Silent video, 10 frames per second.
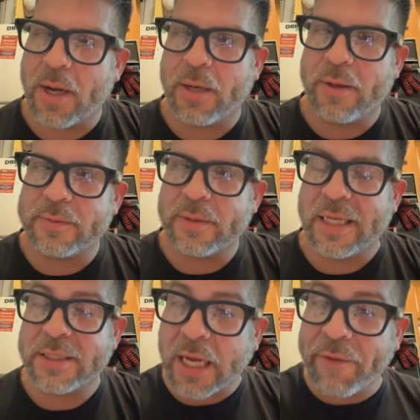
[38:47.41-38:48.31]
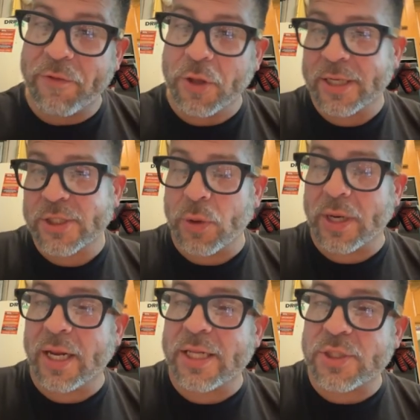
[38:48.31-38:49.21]
I don't know. I feel like it's
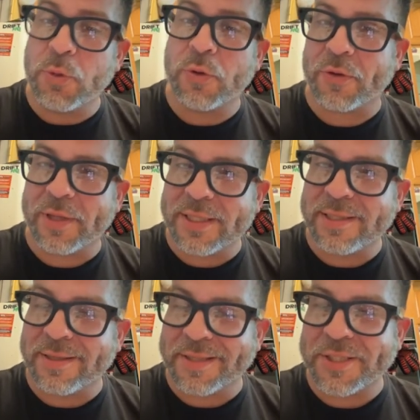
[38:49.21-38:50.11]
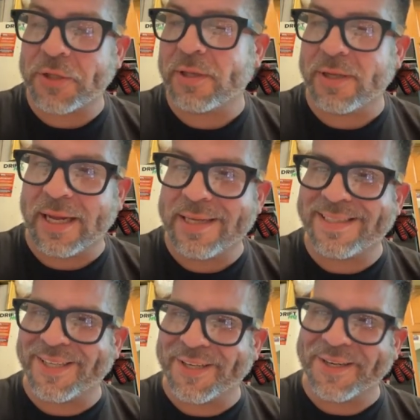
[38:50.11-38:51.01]
going a lot smoother this year than
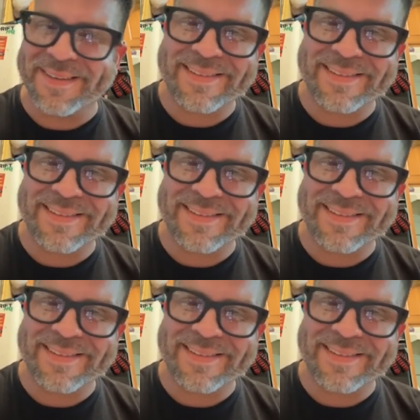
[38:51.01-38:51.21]
last year.